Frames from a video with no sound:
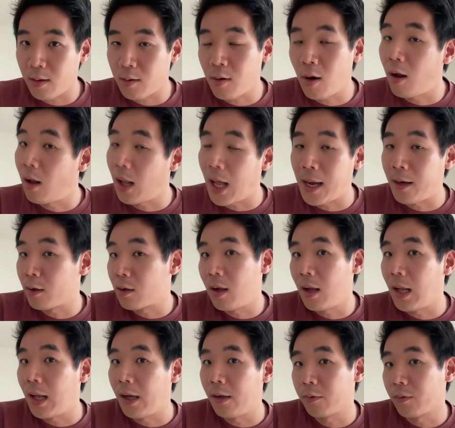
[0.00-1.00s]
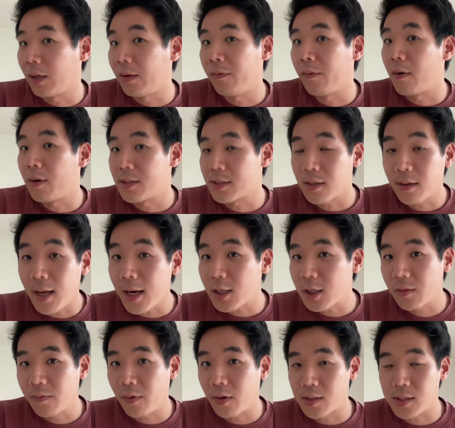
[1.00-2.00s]
I call Rainforest
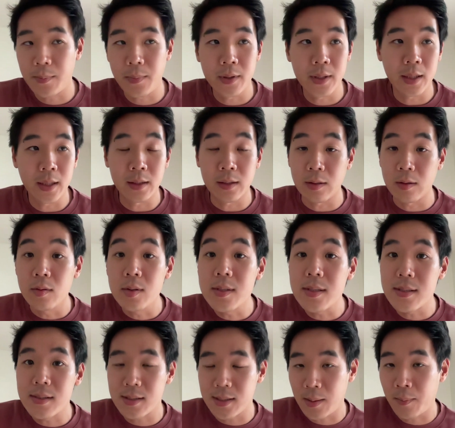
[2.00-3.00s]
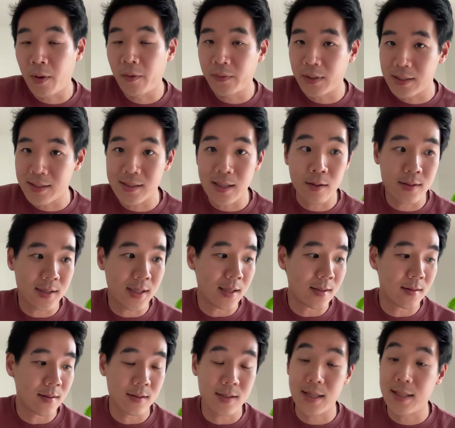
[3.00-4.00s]
Connection, for example, that uses some of these sound
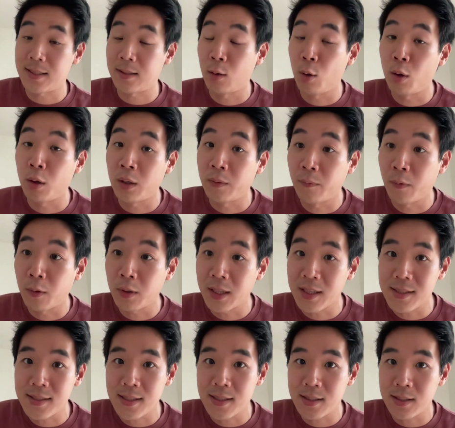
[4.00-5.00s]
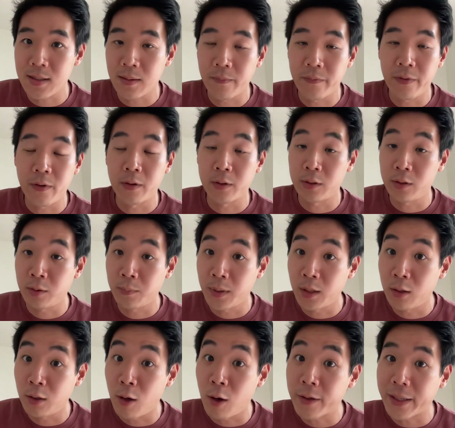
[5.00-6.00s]
sensors as an early warning system for
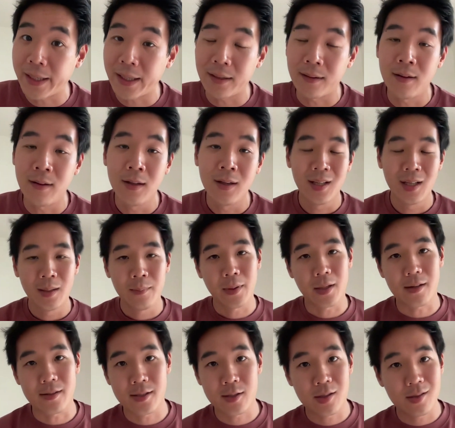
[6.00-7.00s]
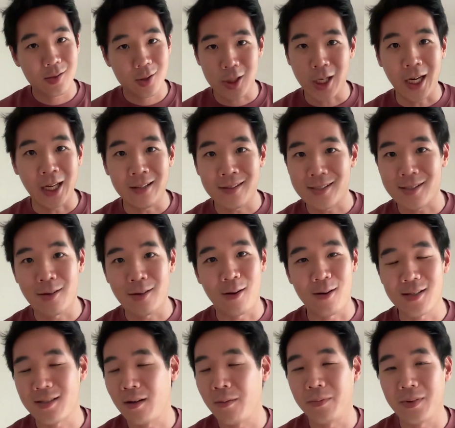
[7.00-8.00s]
human logging, because
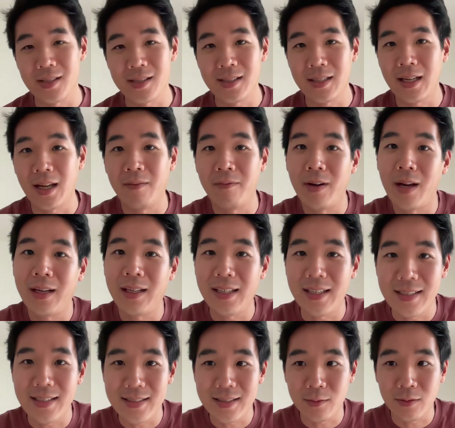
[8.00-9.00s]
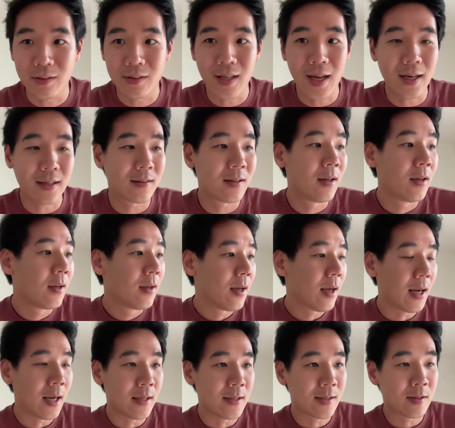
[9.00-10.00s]
chainsaws obviously are very easy to detect,
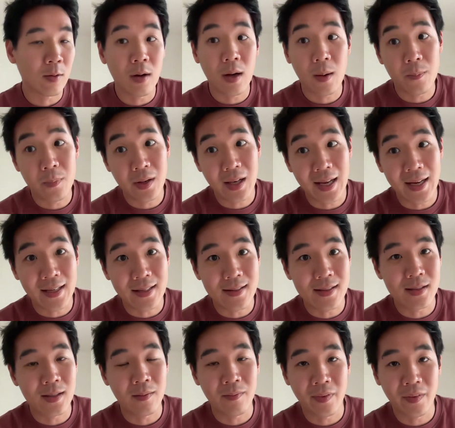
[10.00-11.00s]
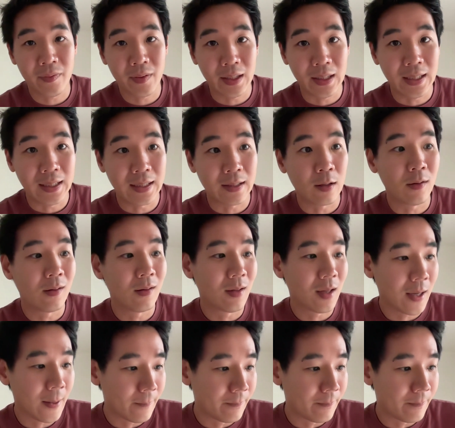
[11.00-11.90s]
and so are planes with illegal